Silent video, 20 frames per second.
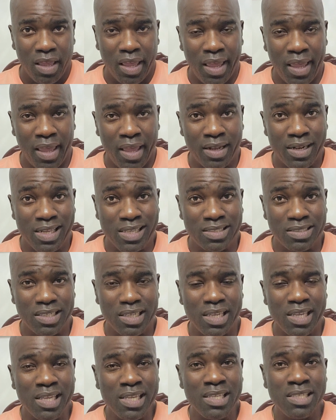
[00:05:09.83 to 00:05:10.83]
And it's
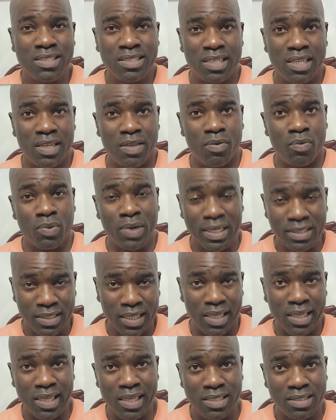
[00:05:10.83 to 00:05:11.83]
easy, when I
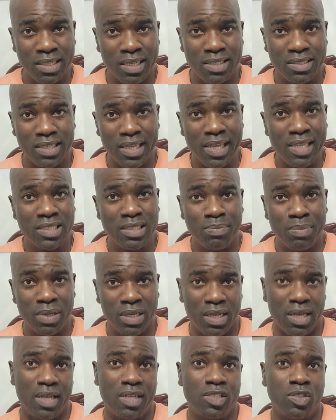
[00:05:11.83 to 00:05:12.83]
say easy, it's easy
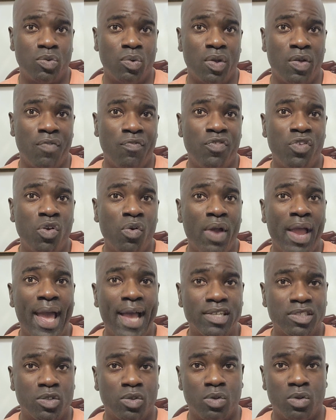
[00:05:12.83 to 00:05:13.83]
because if you have
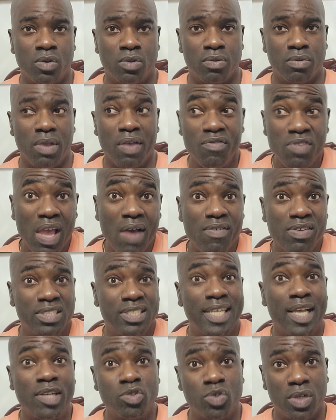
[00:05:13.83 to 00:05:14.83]
a
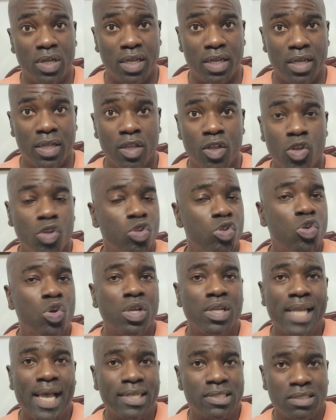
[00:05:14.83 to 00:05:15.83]
cedula, you
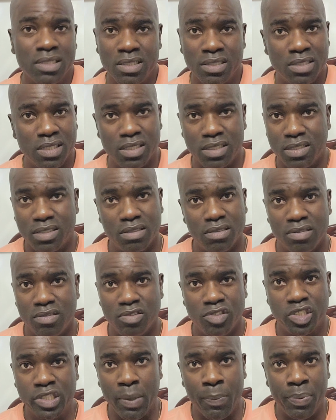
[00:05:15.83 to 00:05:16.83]
can actually
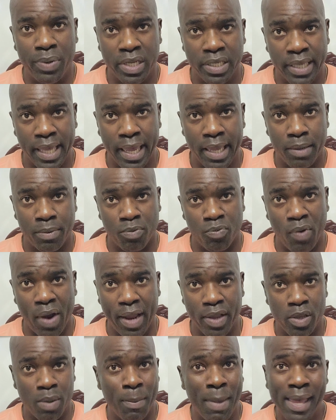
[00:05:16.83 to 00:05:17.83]
just jump in the game,
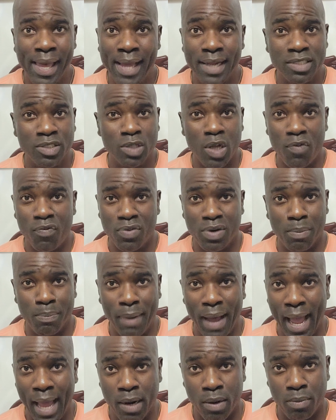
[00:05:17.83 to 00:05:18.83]
right? You may got to start from the
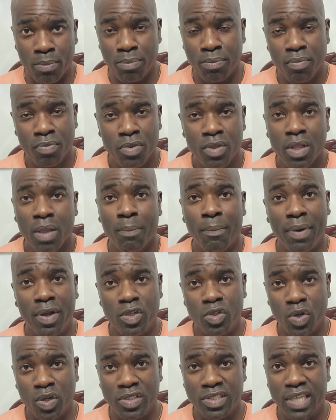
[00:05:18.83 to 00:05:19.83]
bottom,
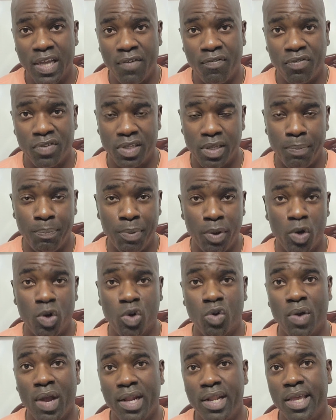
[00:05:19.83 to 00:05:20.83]
but you can definitely
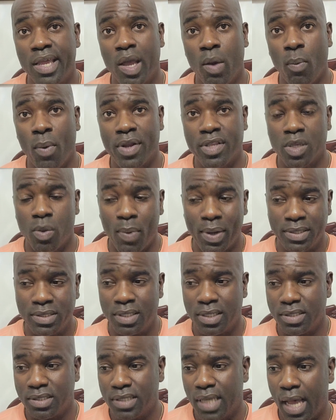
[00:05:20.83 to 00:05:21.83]
build credit and work your way
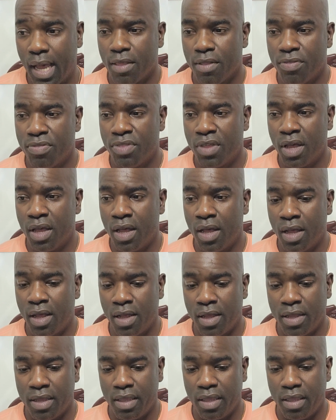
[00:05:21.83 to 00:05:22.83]
to the top.
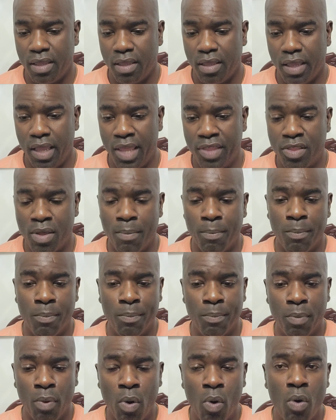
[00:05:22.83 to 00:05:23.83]
And the
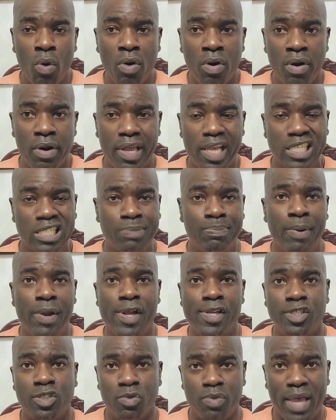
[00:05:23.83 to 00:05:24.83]
more
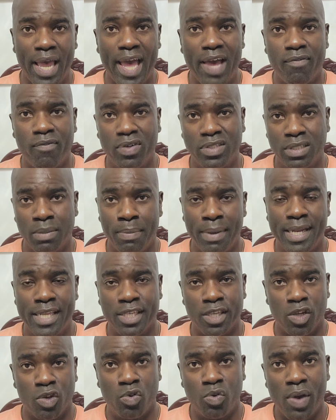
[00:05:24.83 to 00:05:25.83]
experience you have with
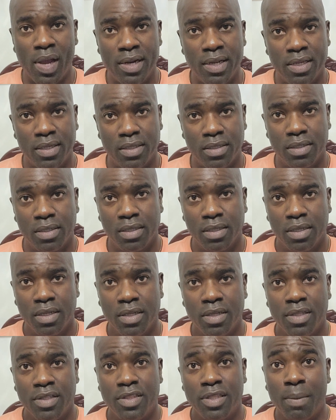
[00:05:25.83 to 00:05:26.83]
Dominican
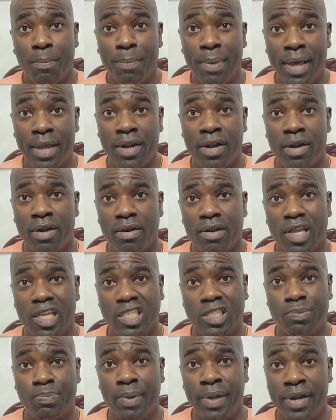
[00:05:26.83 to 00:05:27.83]
credit, the better
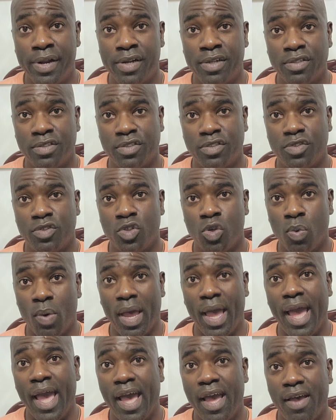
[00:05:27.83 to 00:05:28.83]
experience you will
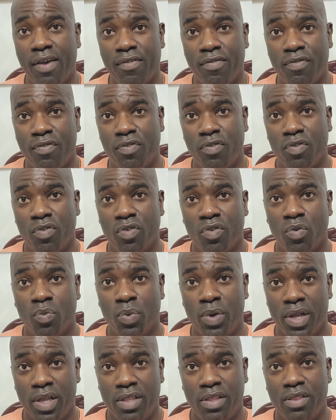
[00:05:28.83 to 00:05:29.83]
have
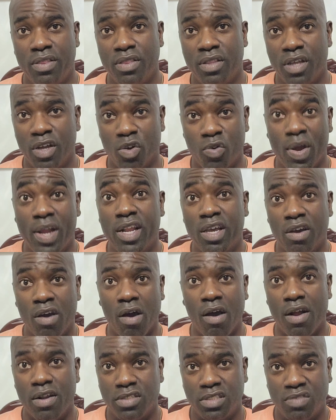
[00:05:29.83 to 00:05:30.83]
with the credit
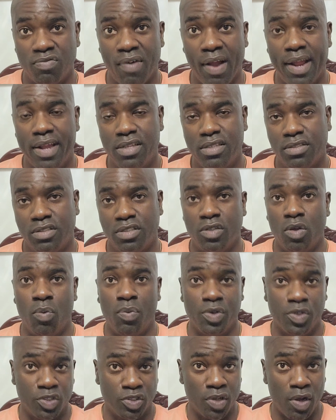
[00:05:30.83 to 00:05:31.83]
cards, right? So
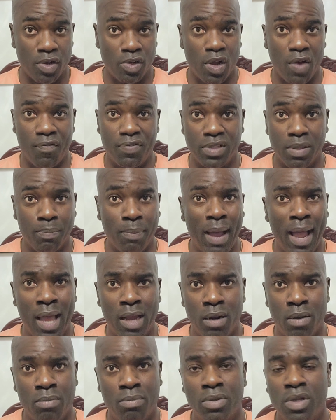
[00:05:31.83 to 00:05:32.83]
when you're starting off at the
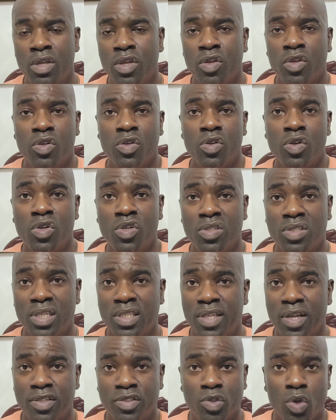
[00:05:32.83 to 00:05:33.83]
bottom, usually
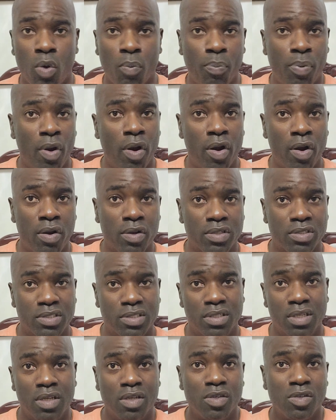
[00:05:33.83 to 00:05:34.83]
there's no
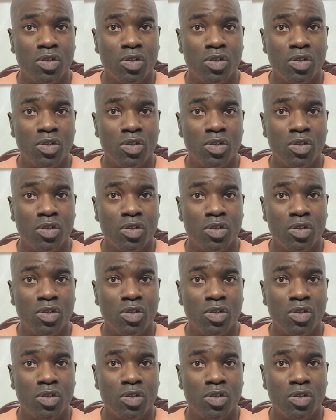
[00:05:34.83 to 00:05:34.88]
perks.